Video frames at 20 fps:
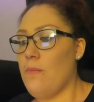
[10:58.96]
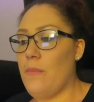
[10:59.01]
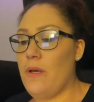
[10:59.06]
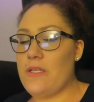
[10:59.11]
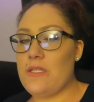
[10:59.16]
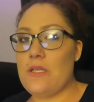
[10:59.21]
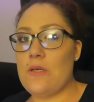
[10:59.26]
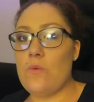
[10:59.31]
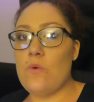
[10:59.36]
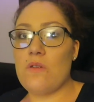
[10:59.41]

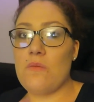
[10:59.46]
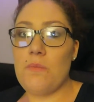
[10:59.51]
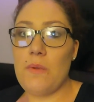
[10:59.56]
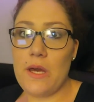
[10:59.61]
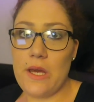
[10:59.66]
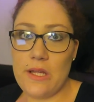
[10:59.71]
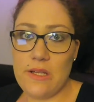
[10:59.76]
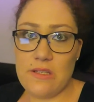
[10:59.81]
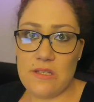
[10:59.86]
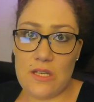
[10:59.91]
messing with
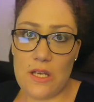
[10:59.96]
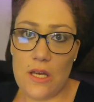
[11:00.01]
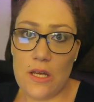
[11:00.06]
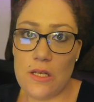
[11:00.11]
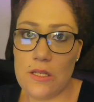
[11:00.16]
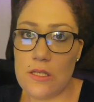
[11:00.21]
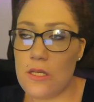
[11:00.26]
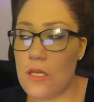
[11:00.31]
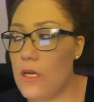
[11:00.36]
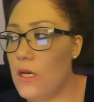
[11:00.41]
my
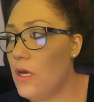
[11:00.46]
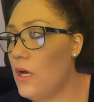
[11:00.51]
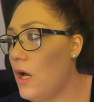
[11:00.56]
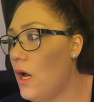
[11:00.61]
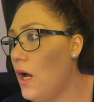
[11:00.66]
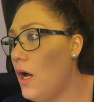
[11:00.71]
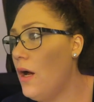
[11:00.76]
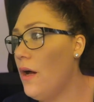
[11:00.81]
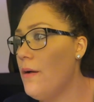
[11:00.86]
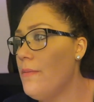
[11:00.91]
insides.
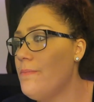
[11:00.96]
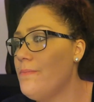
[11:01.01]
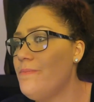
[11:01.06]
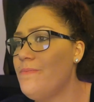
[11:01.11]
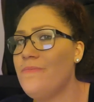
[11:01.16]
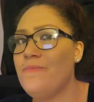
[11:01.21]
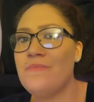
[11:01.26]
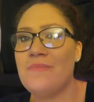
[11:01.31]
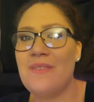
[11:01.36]
I